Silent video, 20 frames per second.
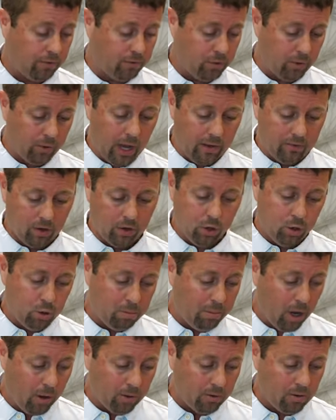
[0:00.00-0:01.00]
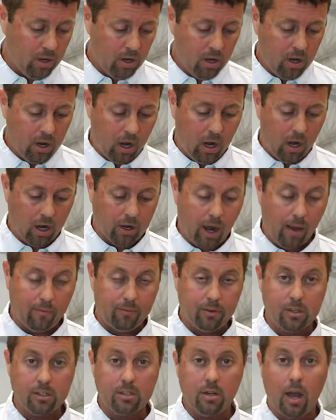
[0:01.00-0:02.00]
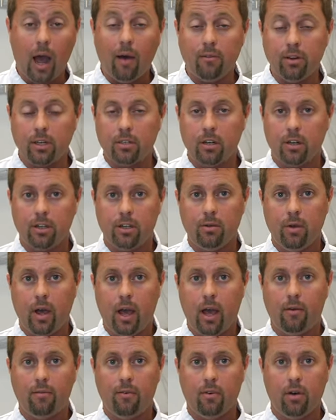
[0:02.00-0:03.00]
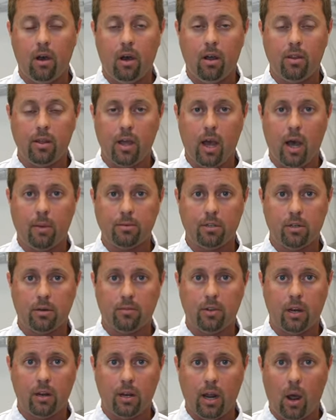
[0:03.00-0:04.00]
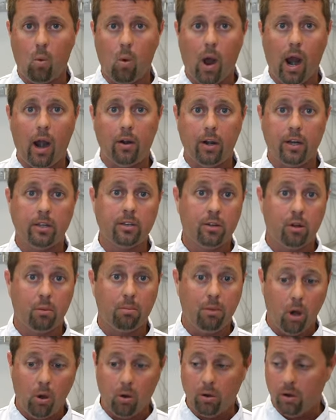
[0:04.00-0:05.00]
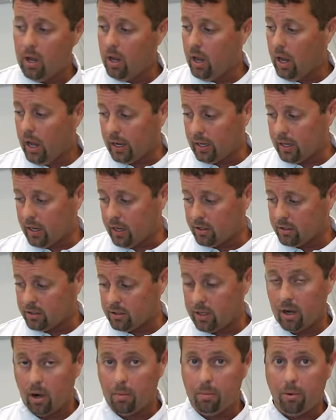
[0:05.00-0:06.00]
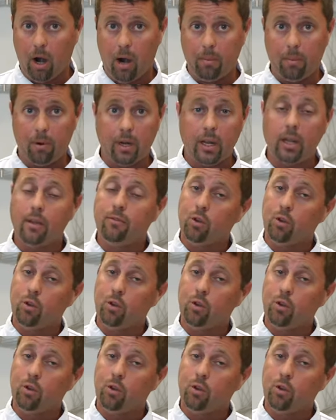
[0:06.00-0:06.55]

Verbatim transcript: If you have a new boat, uh, obviously you have uh, the option of getting that wired into the boat and getting set up properly.